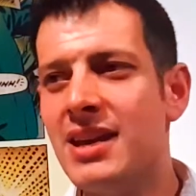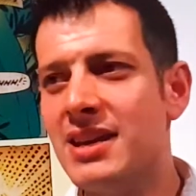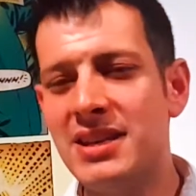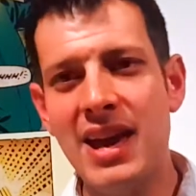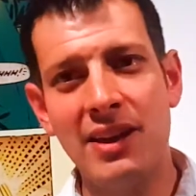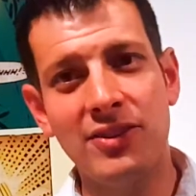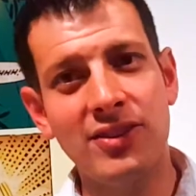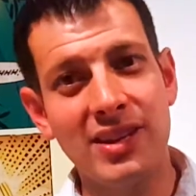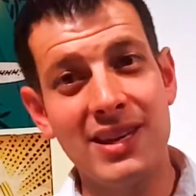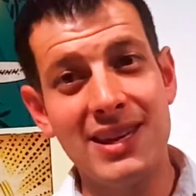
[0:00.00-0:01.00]
Yes,
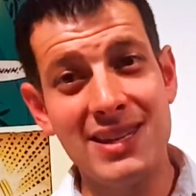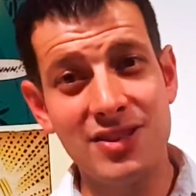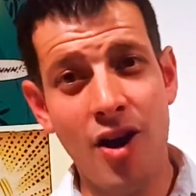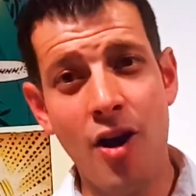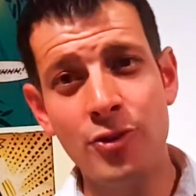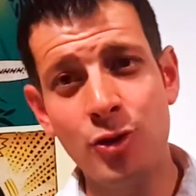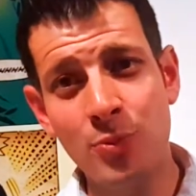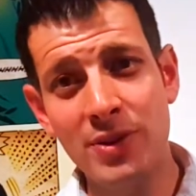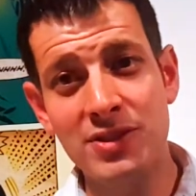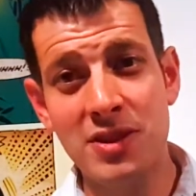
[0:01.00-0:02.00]
his
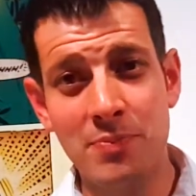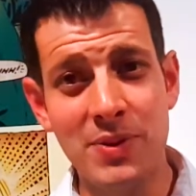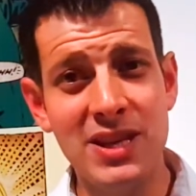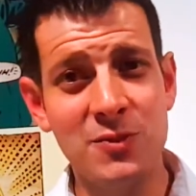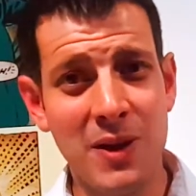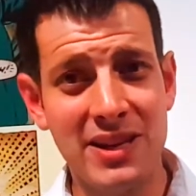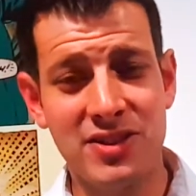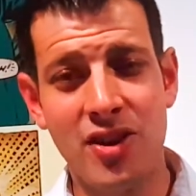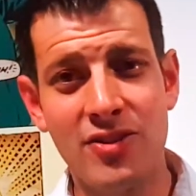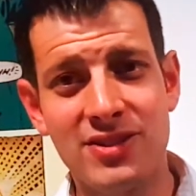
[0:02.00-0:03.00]
carnauba to beeswax
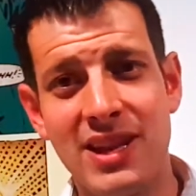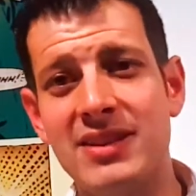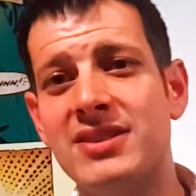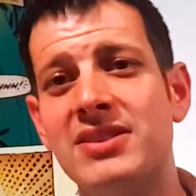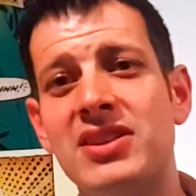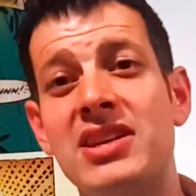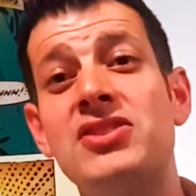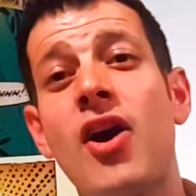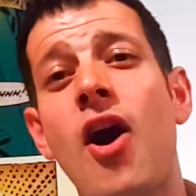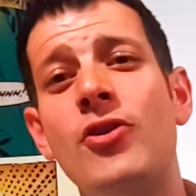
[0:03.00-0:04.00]
content says that his
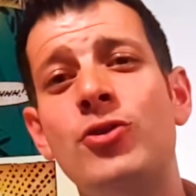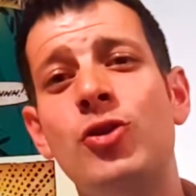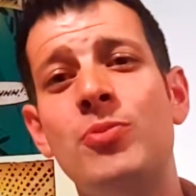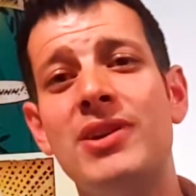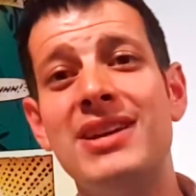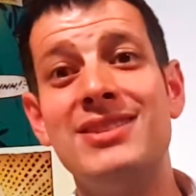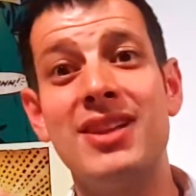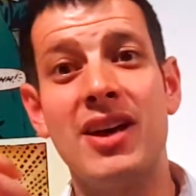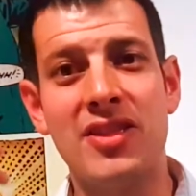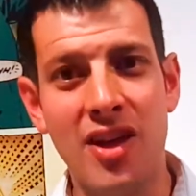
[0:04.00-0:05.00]
carnauba is
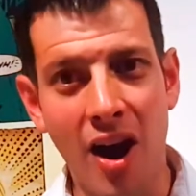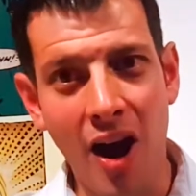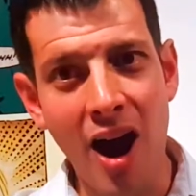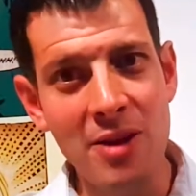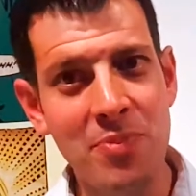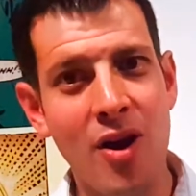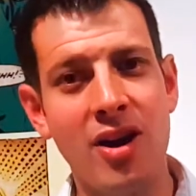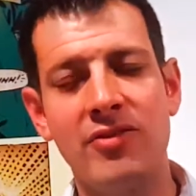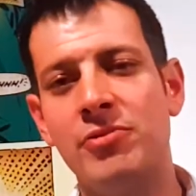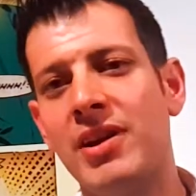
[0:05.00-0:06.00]
the high part
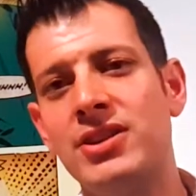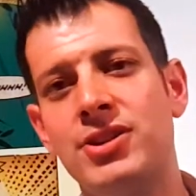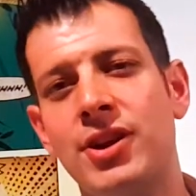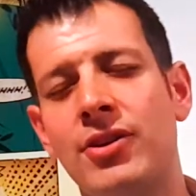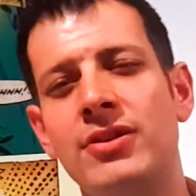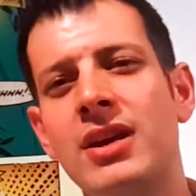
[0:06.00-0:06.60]
of the ratio,